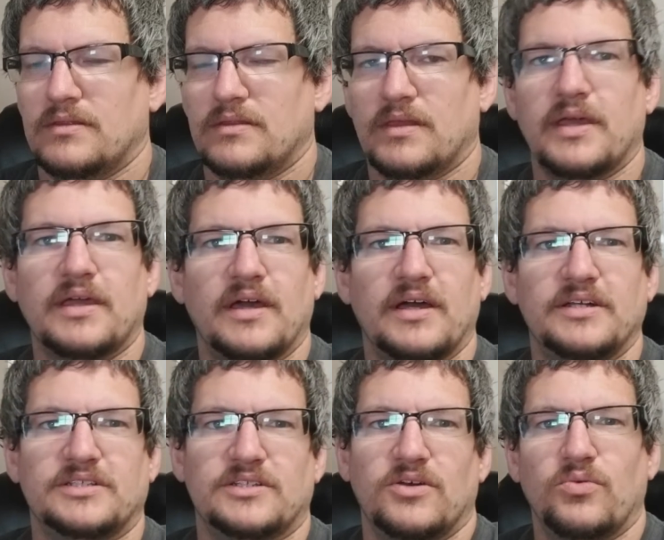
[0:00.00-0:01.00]
Hey
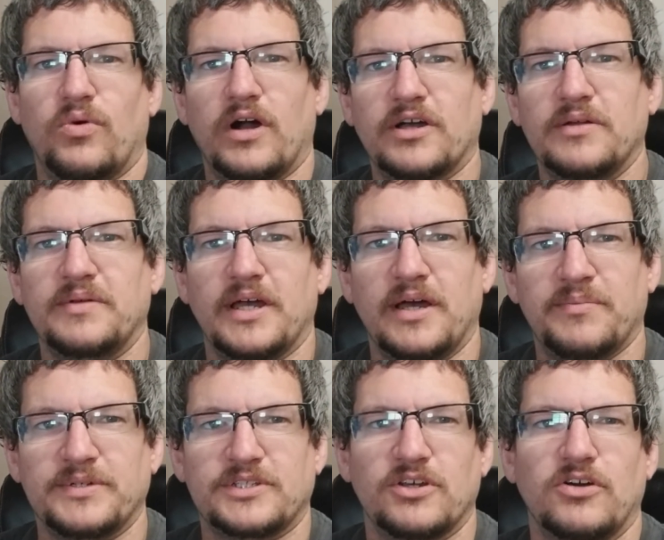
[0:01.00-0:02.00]
guys, welcome to
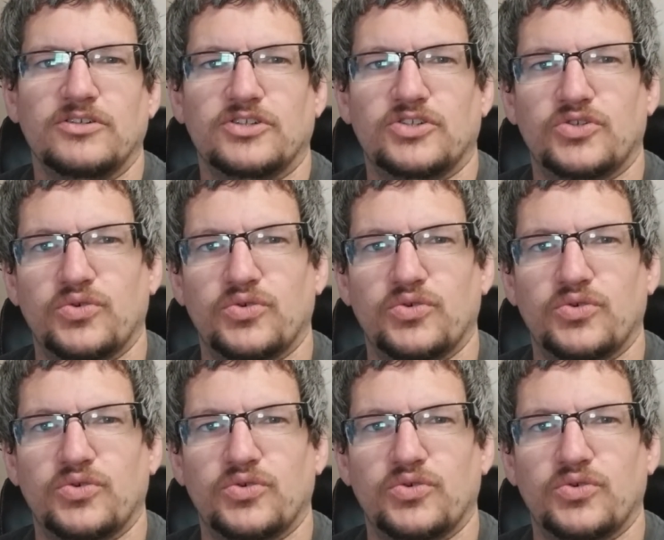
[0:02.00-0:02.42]
episode